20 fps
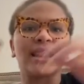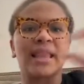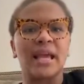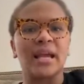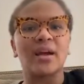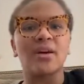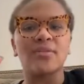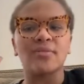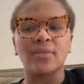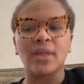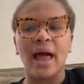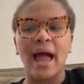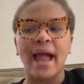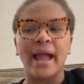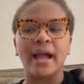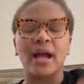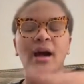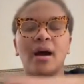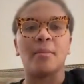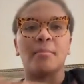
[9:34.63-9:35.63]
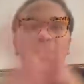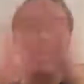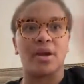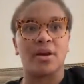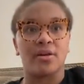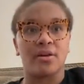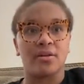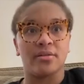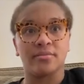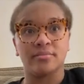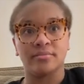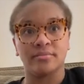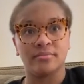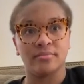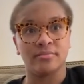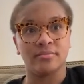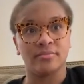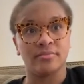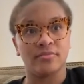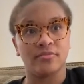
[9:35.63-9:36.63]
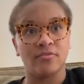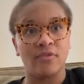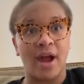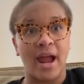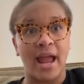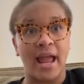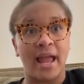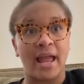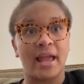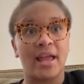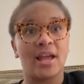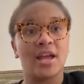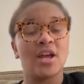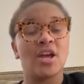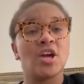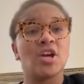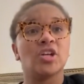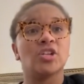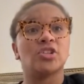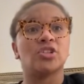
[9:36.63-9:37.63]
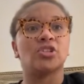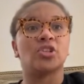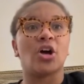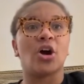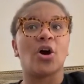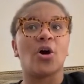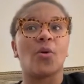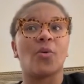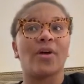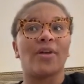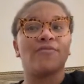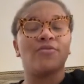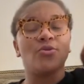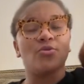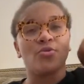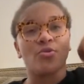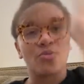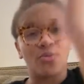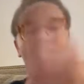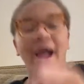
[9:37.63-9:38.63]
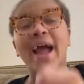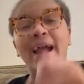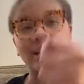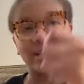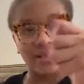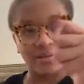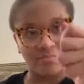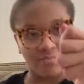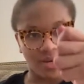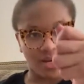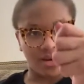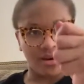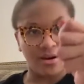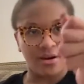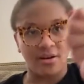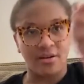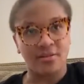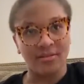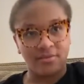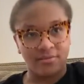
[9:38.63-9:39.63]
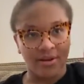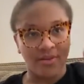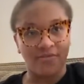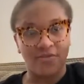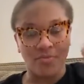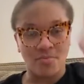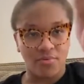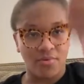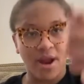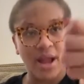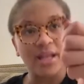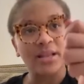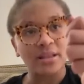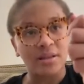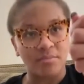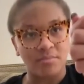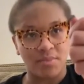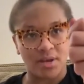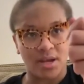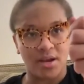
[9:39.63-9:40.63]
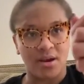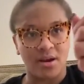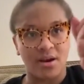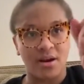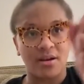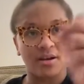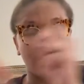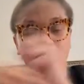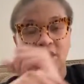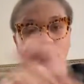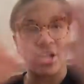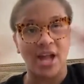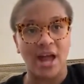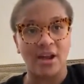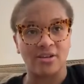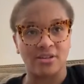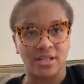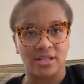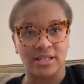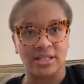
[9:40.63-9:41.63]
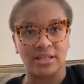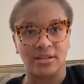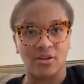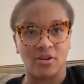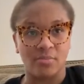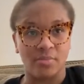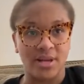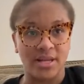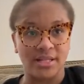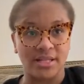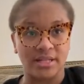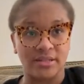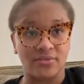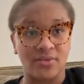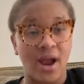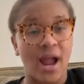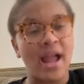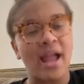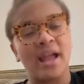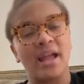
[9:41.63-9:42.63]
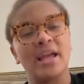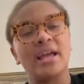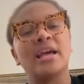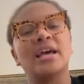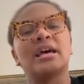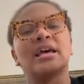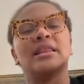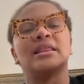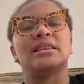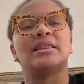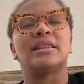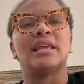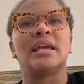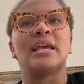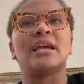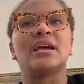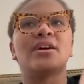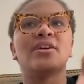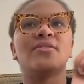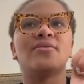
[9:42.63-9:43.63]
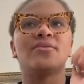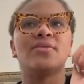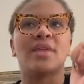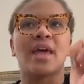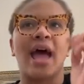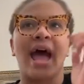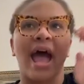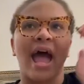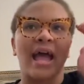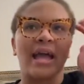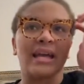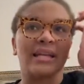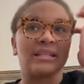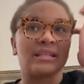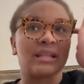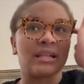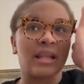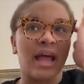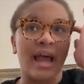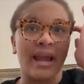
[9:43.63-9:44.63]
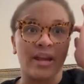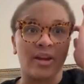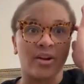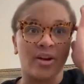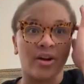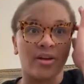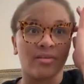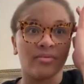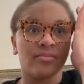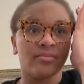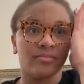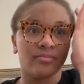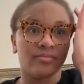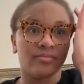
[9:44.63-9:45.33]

think of like a mirror, right? So if you crack the mirror, if you break the mirror, it shatters into little pieces, right? Think of that as lightener,